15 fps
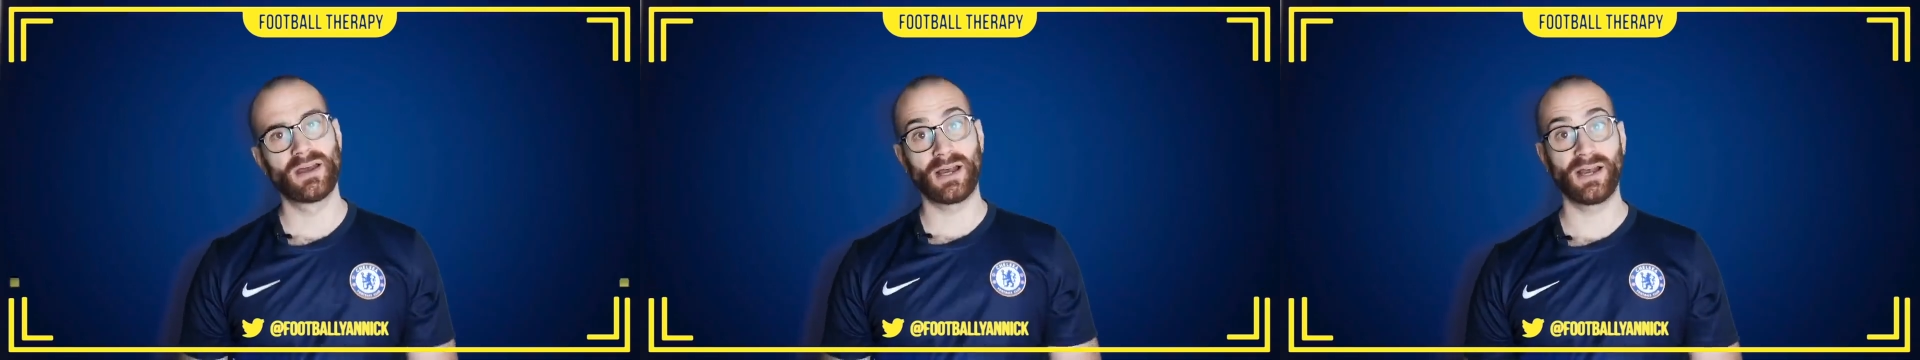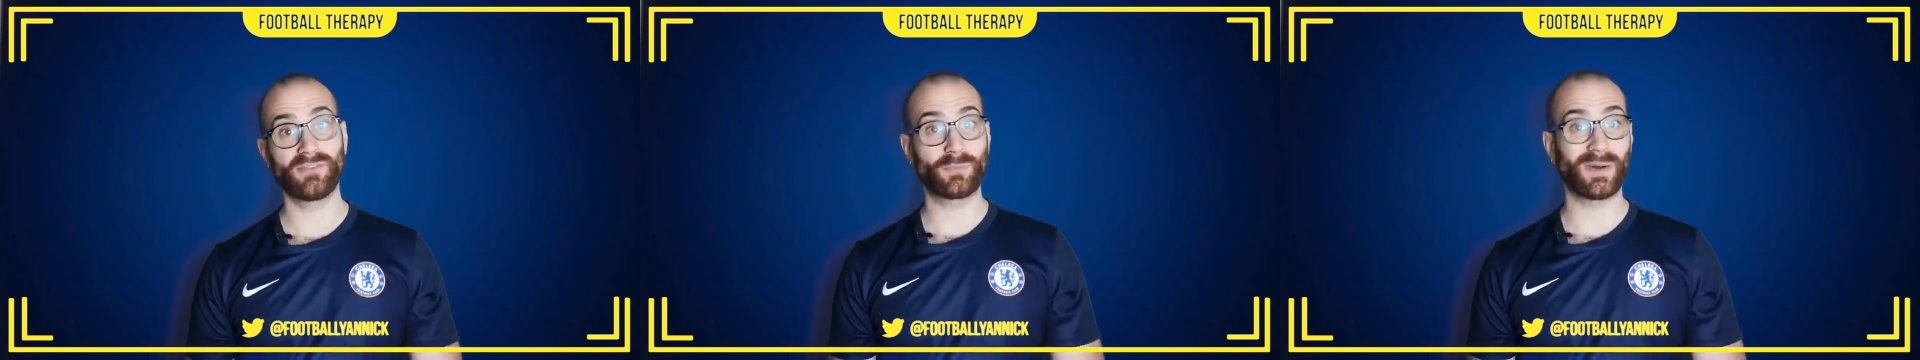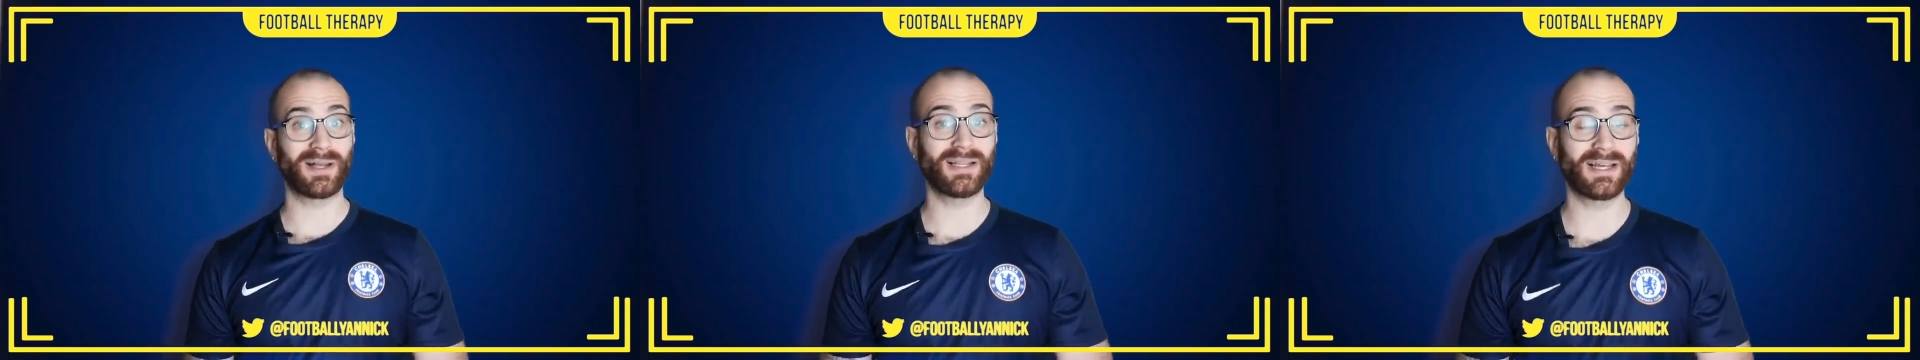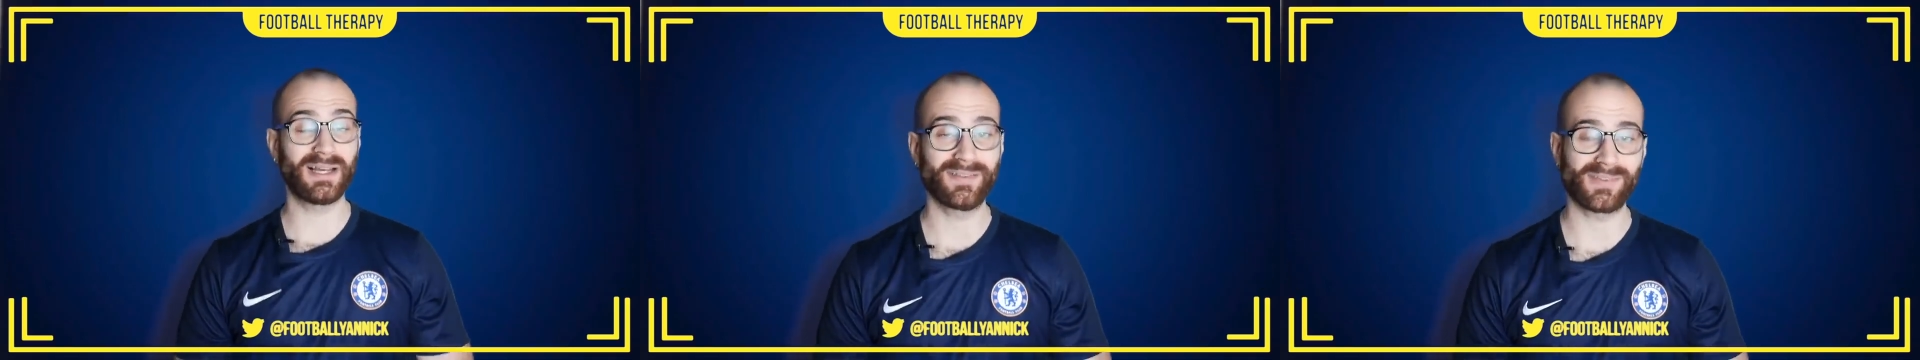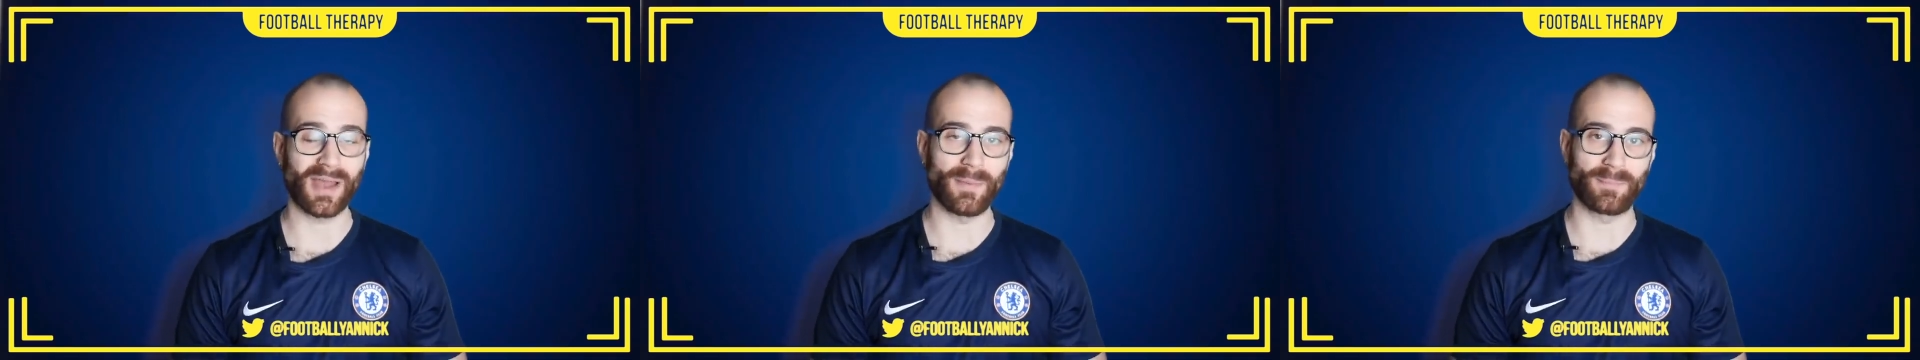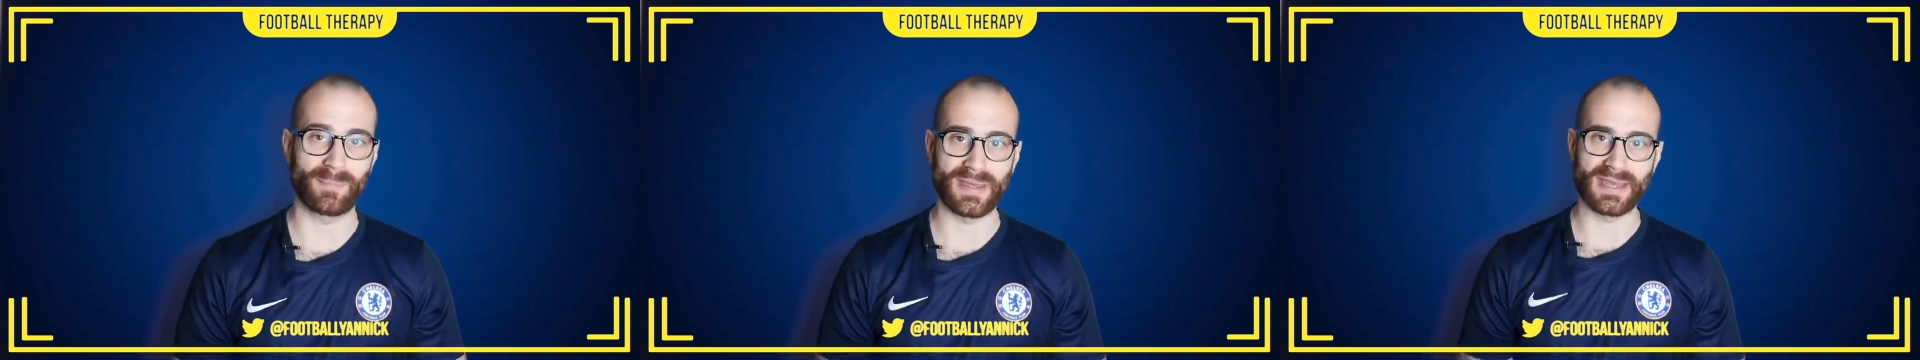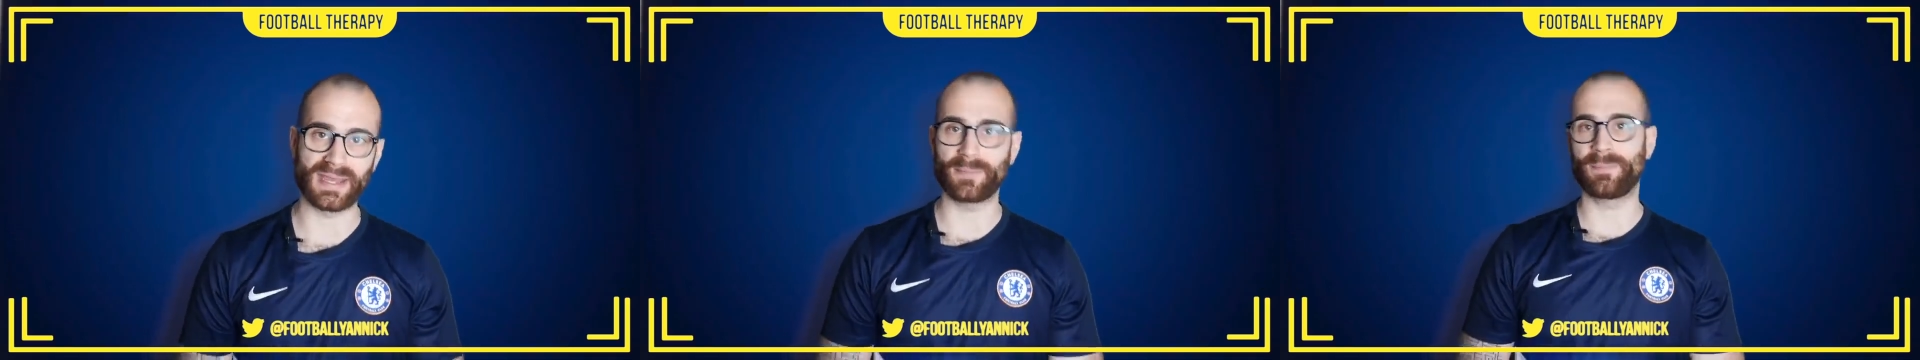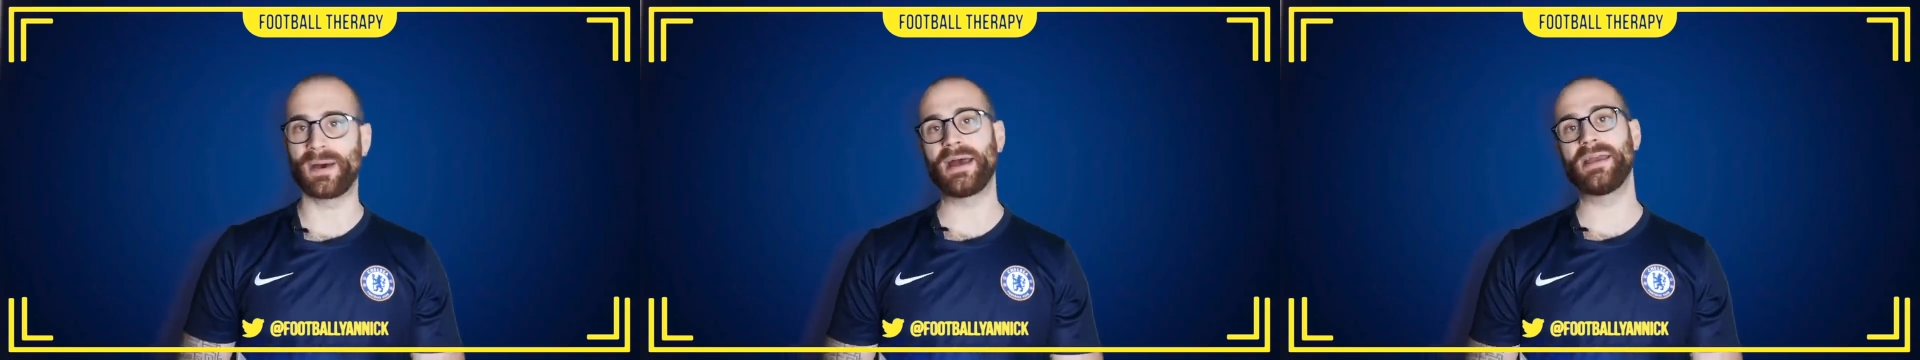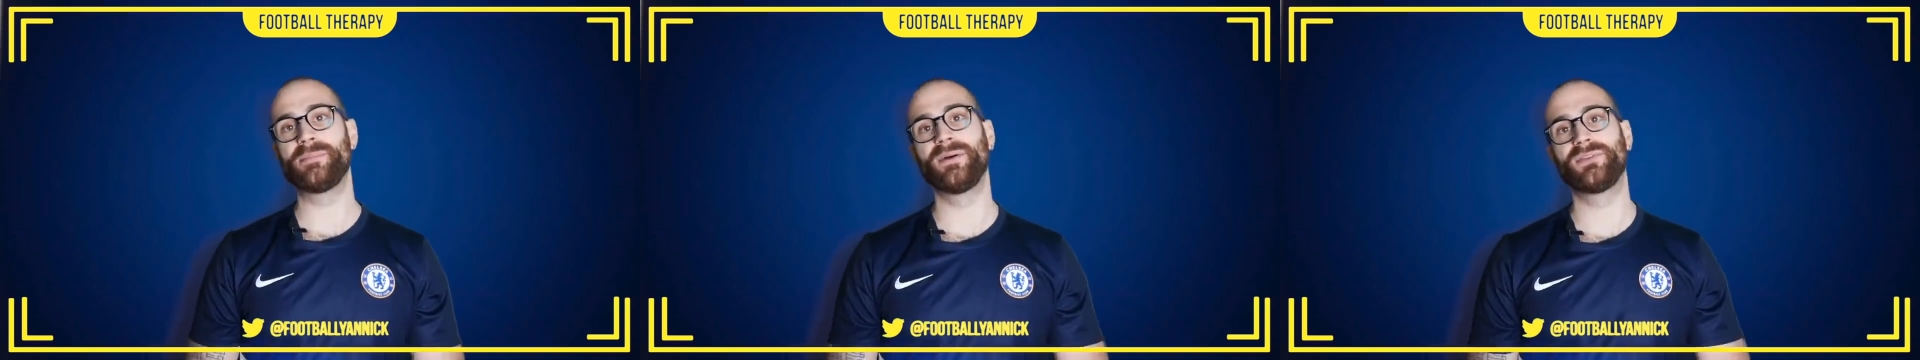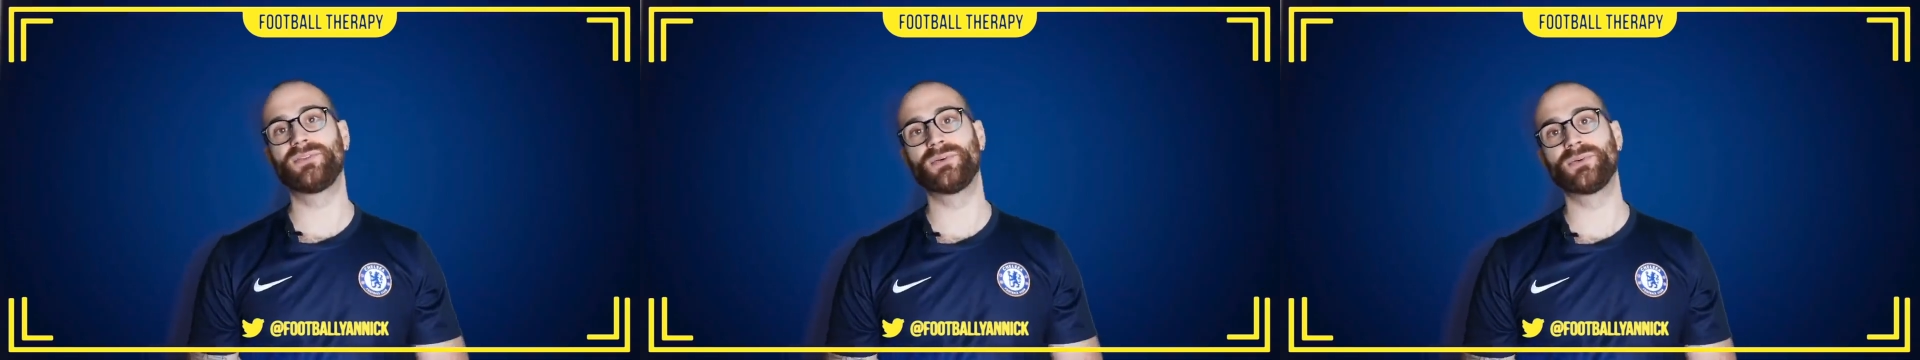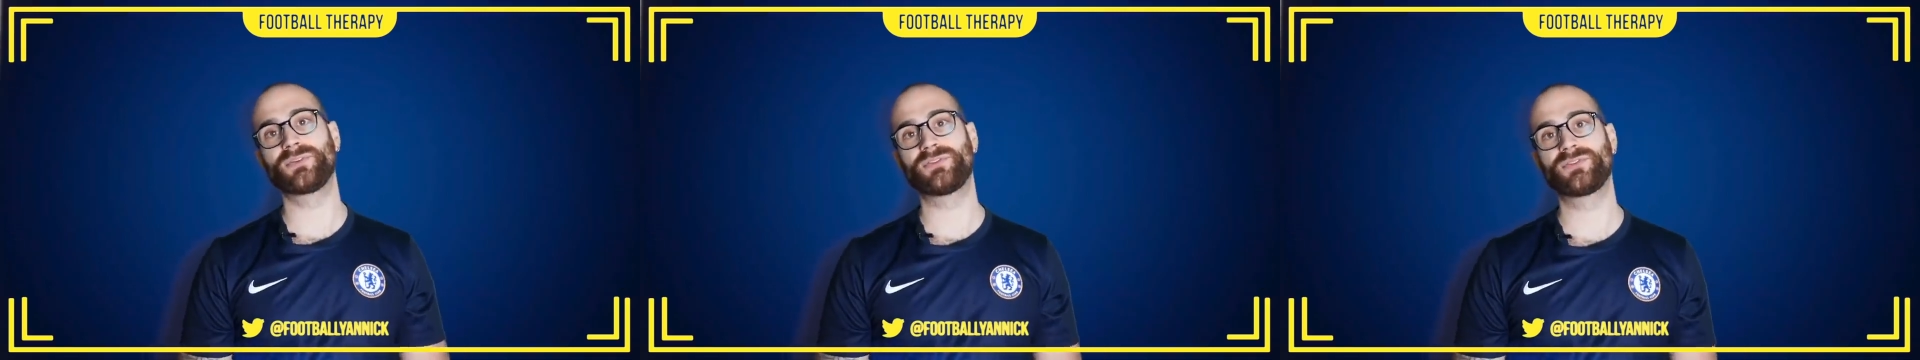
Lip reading: as well as a big paper talk